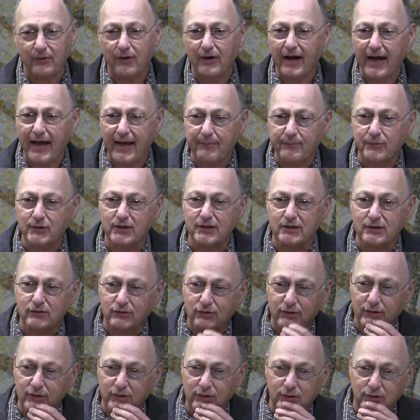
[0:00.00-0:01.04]
perhaps
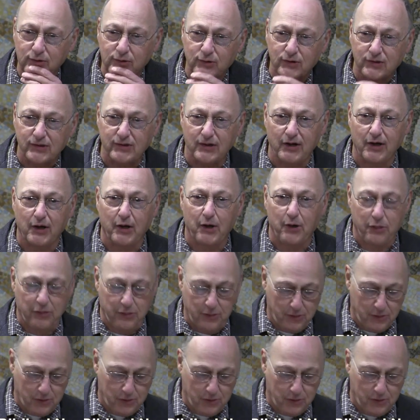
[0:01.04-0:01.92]
introduce a